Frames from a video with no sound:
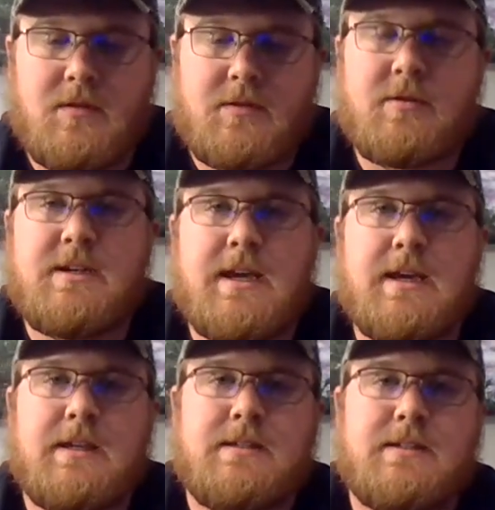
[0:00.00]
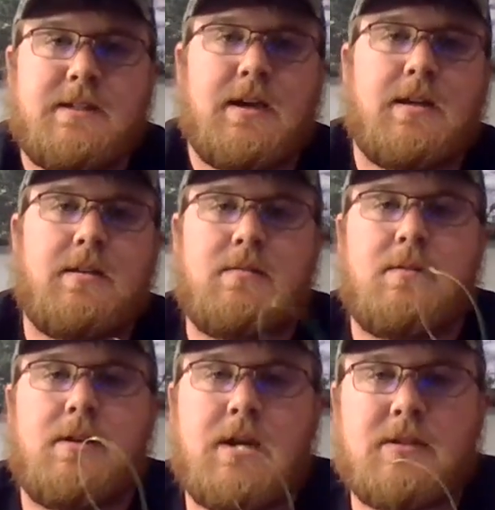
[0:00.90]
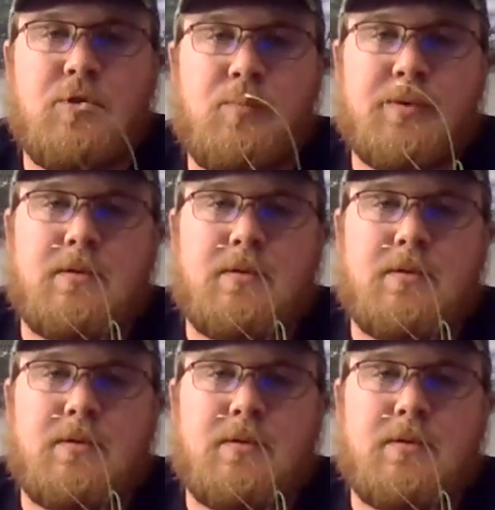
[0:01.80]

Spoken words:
3 tag ends to cut. Cut the loop,